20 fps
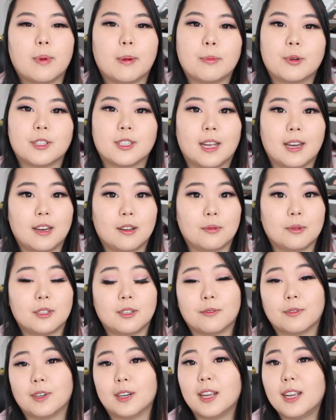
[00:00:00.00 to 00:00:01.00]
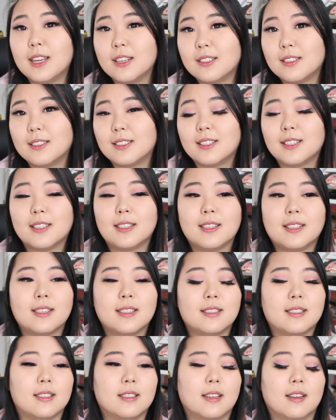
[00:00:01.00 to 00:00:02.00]
member signing with different
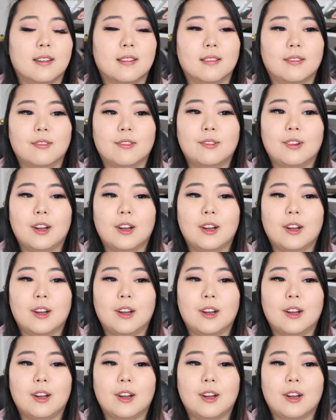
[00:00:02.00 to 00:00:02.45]
agencies, and then